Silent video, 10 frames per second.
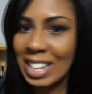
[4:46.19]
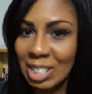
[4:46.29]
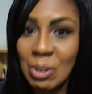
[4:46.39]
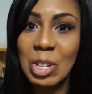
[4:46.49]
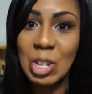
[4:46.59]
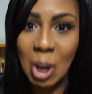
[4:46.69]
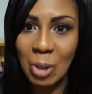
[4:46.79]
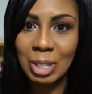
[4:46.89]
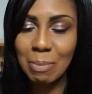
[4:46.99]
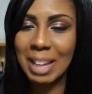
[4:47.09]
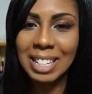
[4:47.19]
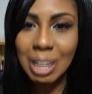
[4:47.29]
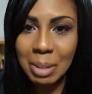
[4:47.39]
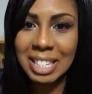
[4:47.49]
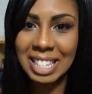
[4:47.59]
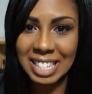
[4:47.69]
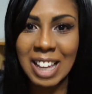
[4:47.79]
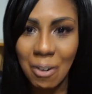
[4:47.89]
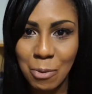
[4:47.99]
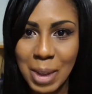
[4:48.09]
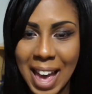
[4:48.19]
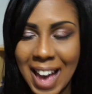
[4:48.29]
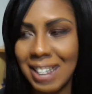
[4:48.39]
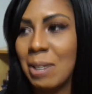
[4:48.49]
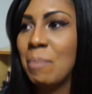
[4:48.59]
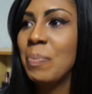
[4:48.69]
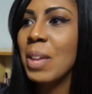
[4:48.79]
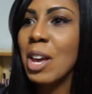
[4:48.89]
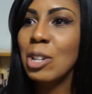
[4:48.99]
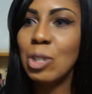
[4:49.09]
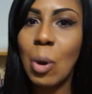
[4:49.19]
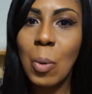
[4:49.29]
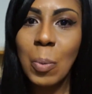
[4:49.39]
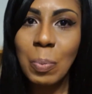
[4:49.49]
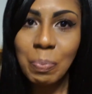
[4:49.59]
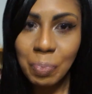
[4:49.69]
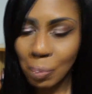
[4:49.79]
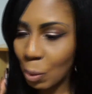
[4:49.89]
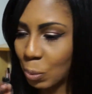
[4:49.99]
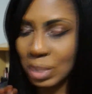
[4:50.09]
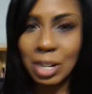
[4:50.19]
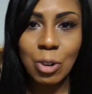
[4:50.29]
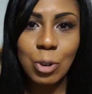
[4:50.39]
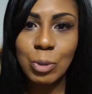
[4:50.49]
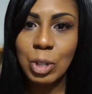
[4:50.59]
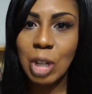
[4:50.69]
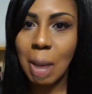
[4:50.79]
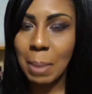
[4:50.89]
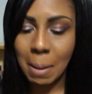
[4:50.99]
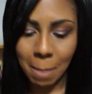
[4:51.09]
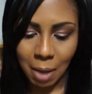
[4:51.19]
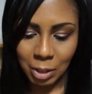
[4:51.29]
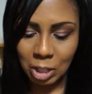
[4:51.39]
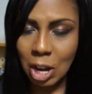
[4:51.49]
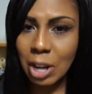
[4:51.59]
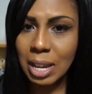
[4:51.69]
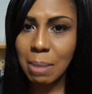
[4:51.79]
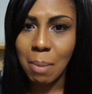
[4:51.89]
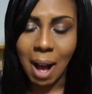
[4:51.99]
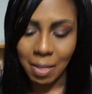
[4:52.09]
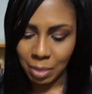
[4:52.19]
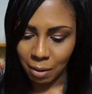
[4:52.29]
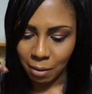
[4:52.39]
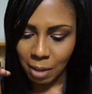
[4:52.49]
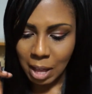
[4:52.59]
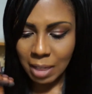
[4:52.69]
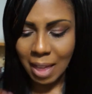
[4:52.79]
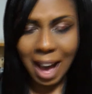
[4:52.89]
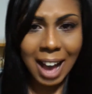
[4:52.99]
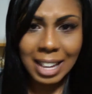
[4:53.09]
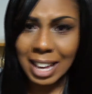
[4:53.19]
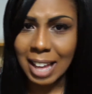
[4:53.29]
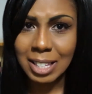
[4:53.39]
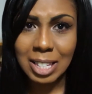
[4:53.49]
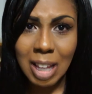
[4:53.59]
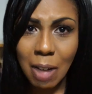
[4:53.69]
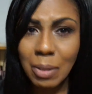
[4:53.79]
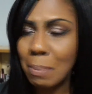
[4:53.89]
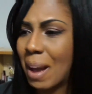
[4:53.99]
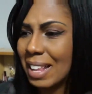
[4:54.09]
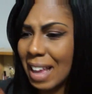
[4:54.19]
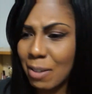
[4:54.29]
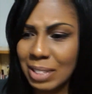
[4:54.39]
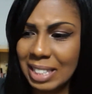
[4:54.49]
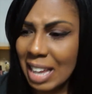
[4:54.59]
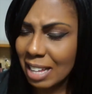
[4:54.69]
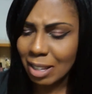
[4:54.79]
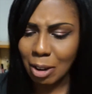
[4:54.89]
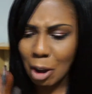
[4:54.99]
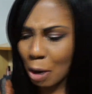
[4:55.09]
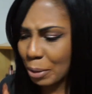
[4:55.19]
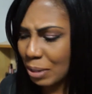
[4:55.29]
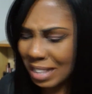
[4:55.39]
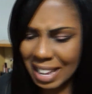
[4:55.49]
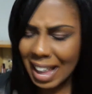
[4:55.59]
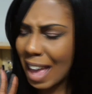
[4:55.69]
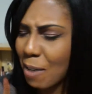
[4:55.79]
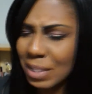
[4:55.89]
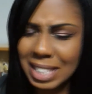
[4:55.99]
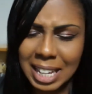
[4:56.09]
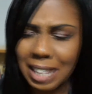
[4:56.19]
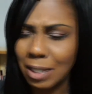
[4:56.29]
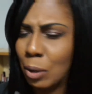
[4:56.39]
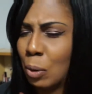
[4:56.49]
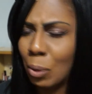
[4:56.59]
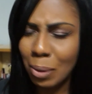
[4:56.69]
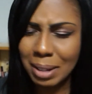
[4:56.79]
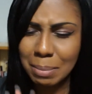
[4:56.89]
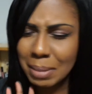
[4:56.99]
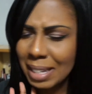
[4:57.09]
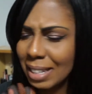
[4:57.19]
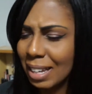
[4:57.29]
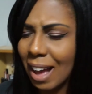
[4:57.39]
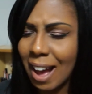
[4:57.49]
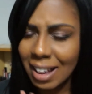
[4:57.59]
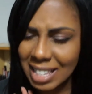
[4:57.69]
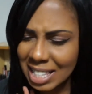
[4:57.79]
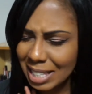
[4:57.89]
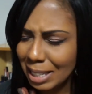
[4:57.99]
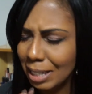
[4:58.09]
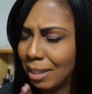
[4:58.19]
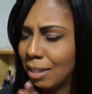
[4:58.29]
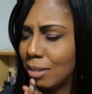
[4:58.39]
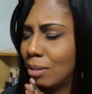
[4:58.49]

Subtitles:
Like, there was no space. That's what stuff we had. So we did our grocery shopping, bought the turkey, bought the ackee and sauce, bought everything, the curry, everything, the goat meat, the oxtail.